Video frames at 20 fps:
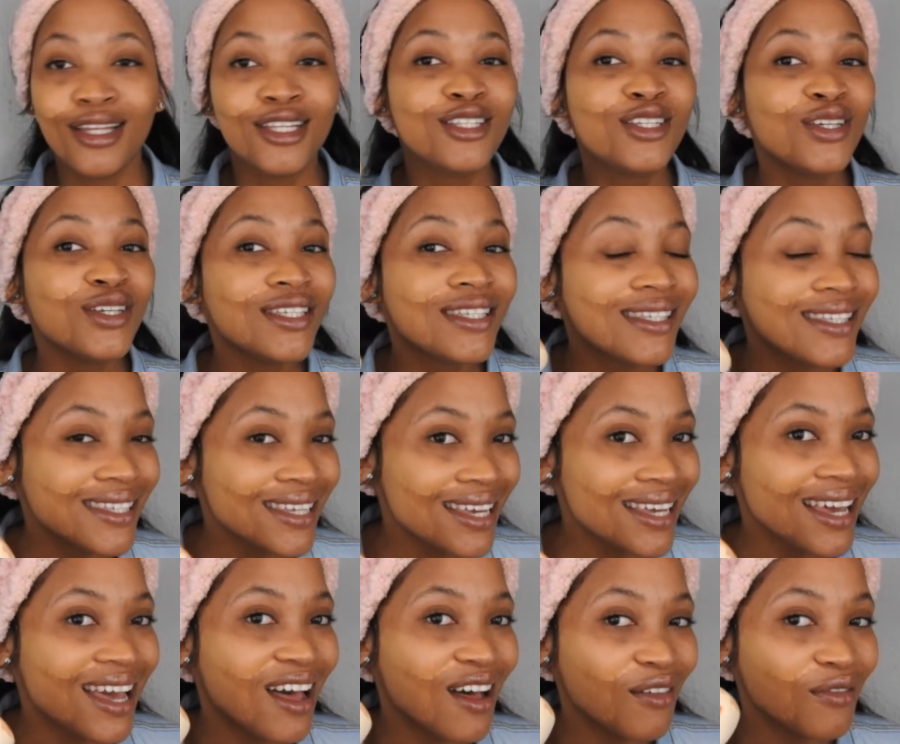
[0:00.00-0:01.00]
Do you
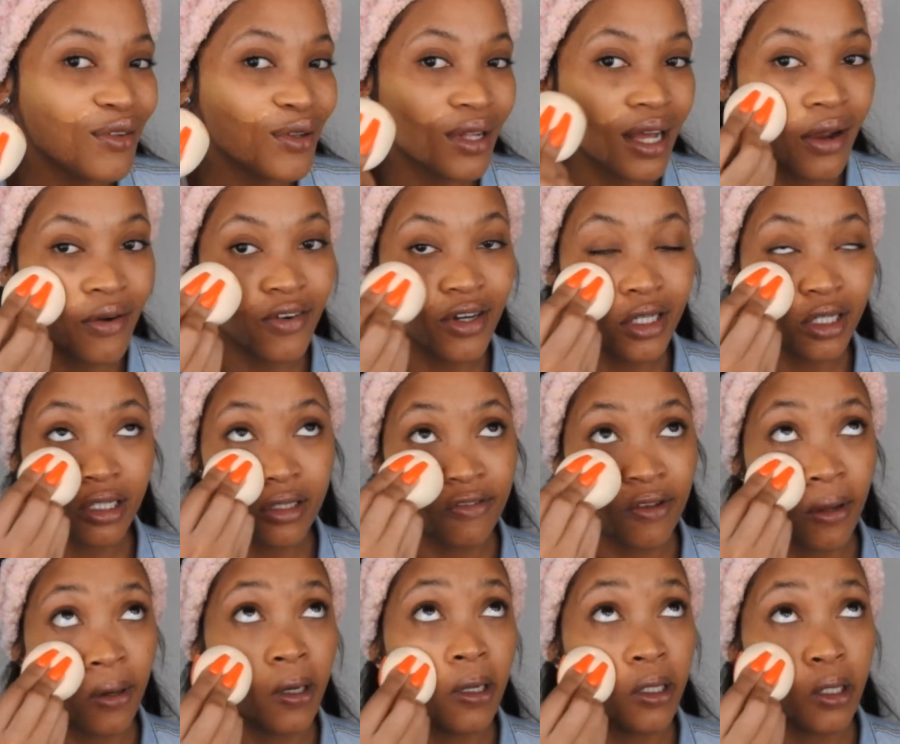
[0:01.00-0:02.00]
see how full coverage this
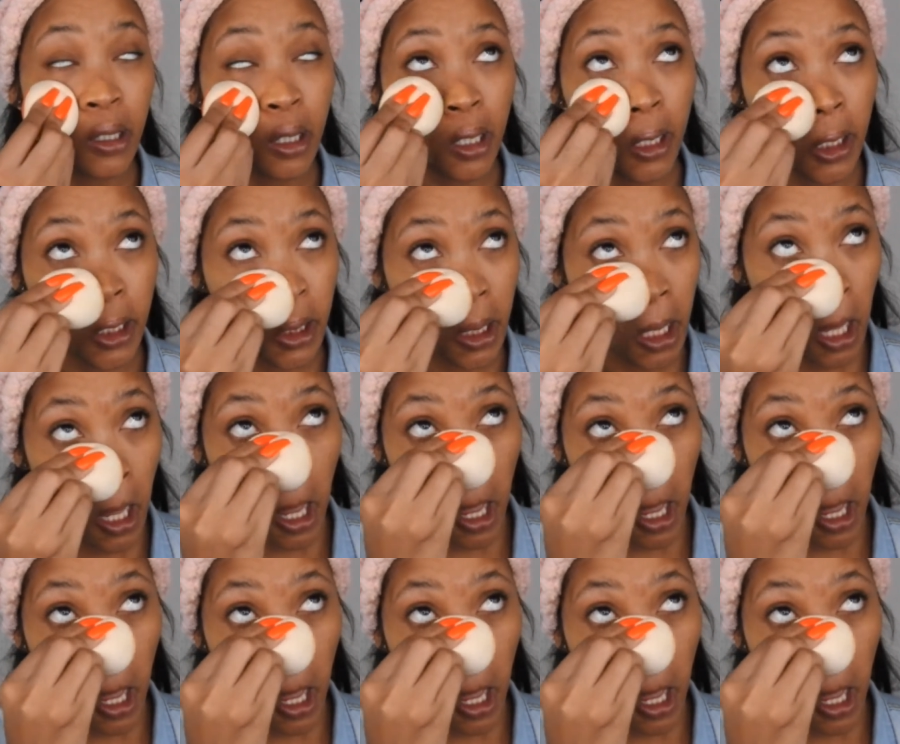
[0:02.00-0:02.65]
foundation is?